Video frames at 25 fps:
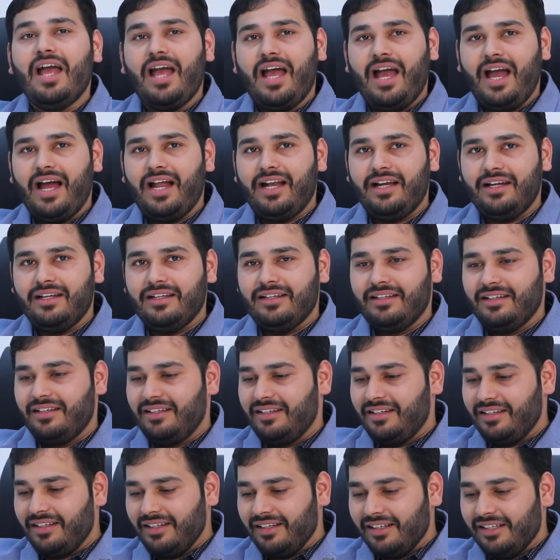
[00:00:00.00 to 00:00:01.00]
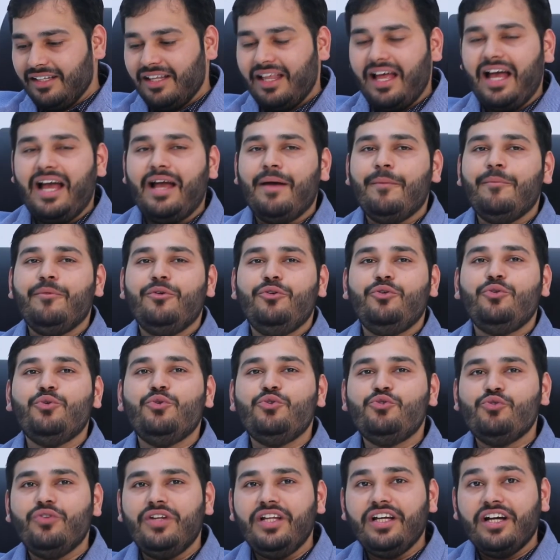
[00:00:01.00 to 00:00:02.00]
and I am
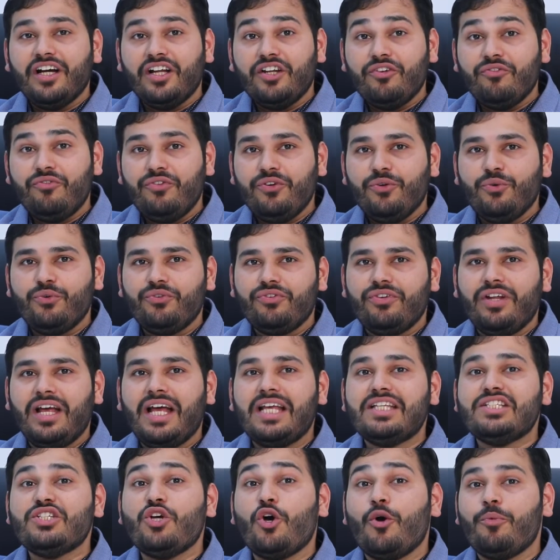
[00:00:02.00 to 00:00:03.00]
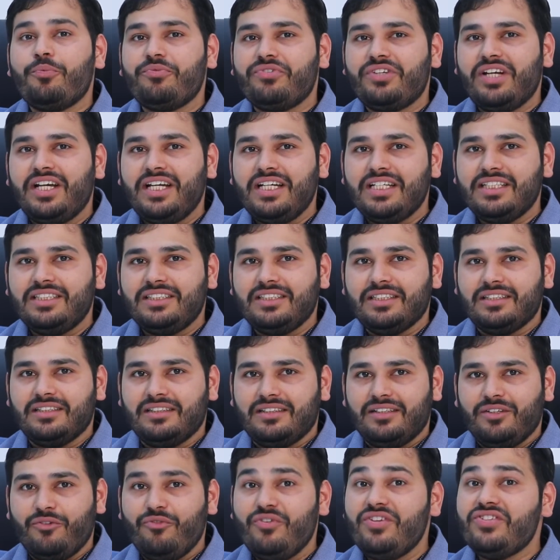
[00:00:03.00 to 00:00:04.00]
usually confused as obstetrician,
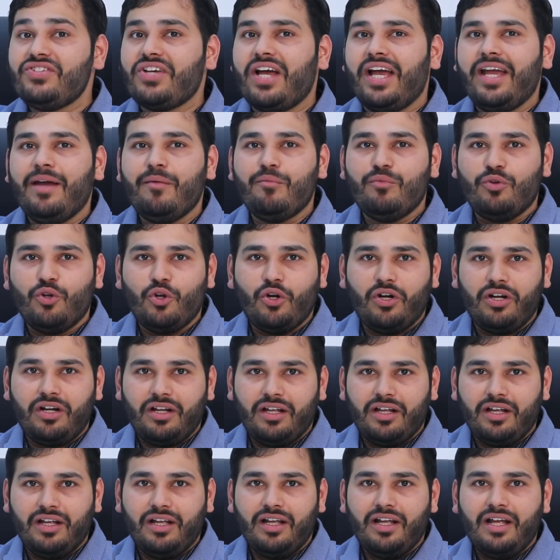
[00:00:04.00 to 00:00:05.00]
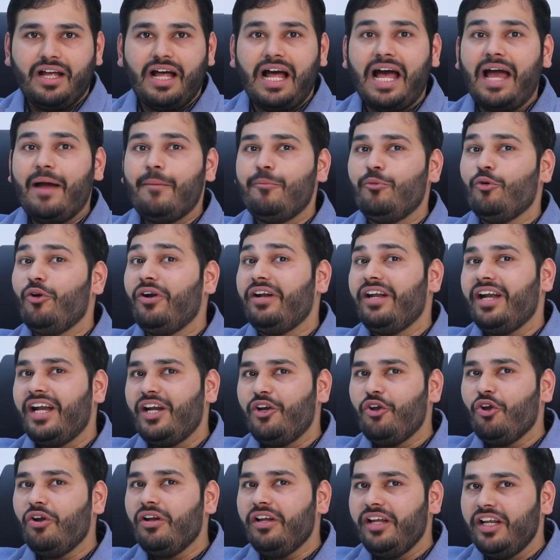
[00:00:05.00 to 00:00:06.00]
which I am not. I am not at
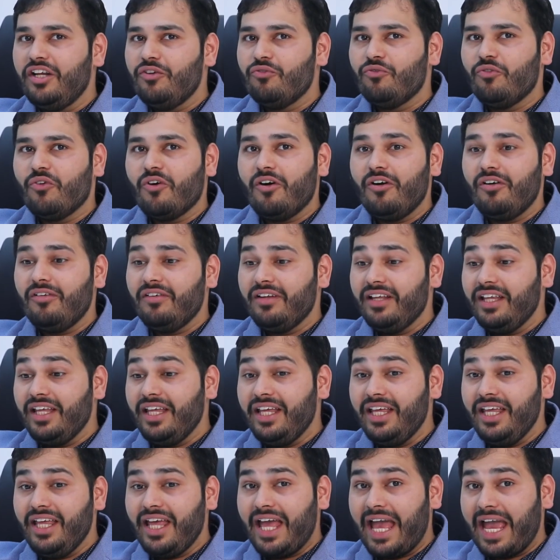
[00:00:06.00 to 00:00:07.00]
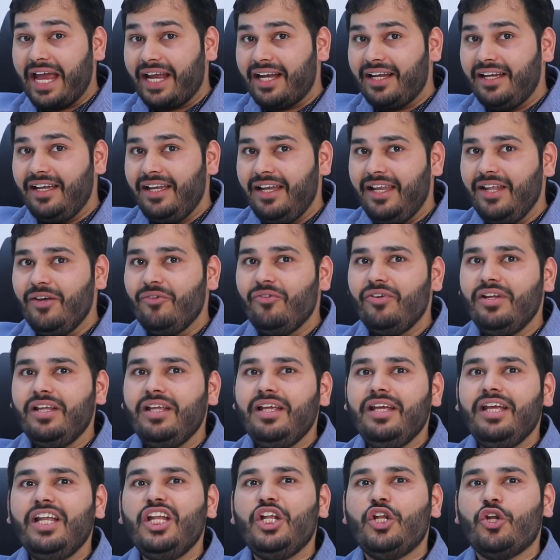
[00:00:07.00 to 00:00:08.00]
all involved
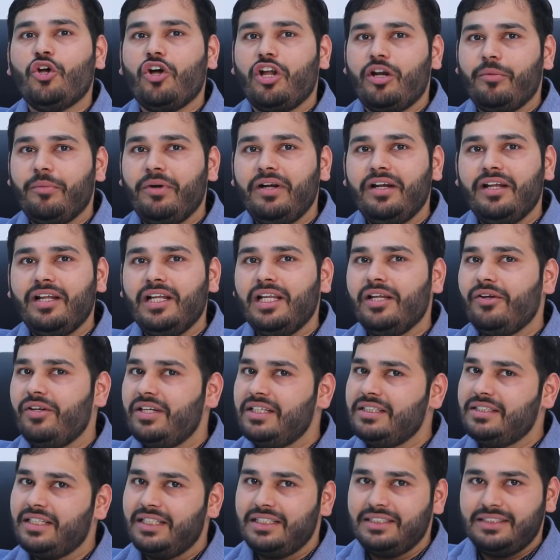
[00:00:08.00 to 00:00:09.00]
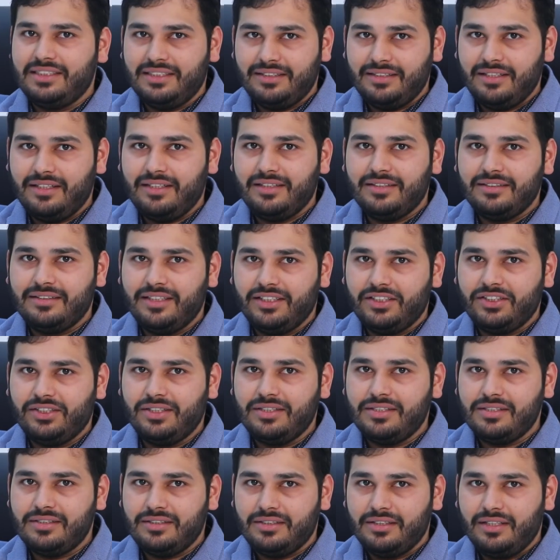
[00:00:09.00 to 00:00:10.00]
actively in normal deliveries and cesarean
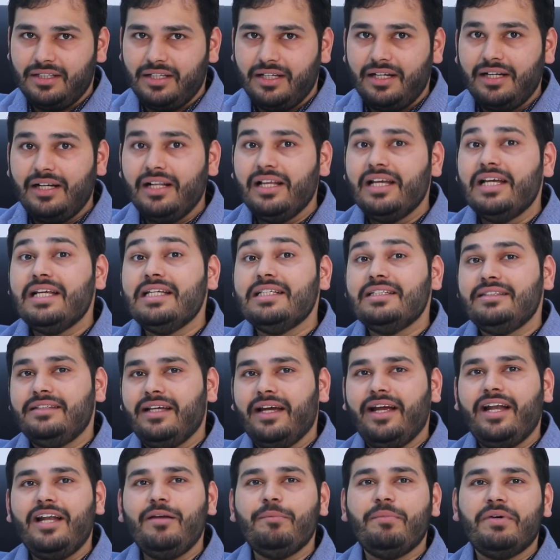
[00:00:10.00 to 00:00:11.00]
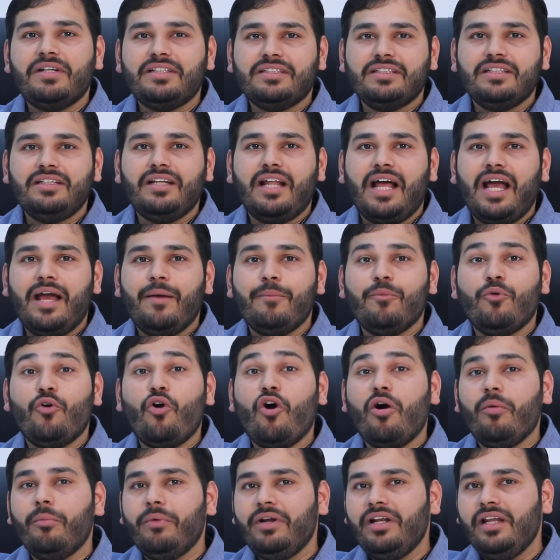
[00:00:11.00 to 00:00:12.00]
sections. Second person I am
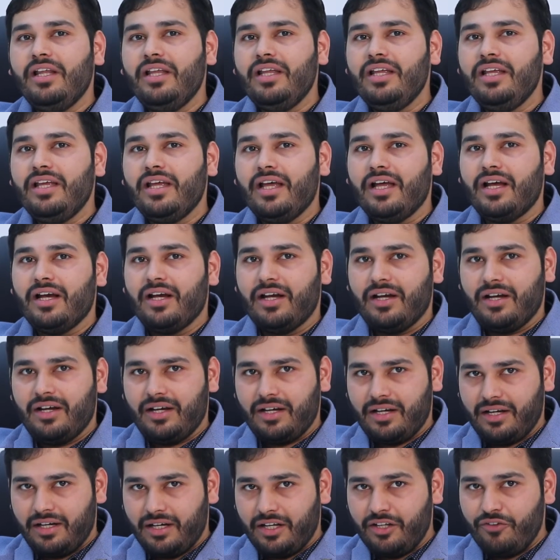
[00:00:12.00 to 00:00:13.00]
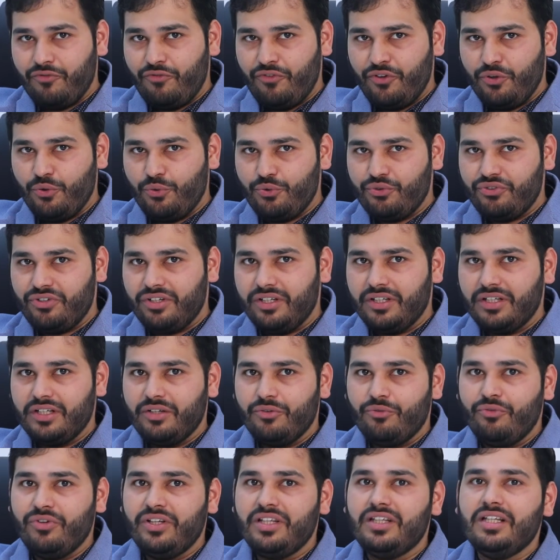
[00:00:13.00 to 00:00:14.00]
commonly confused
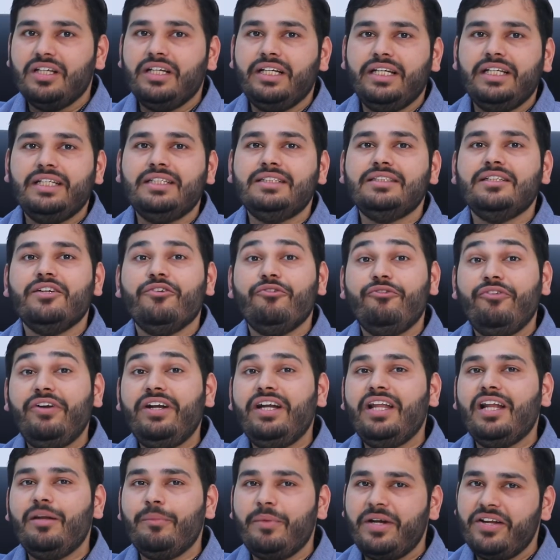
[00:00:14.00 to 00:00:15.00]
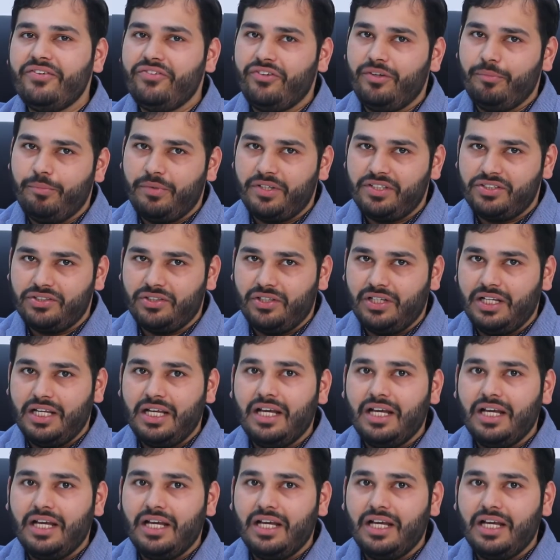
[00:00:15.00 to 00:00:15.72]
with is fetal medicine person.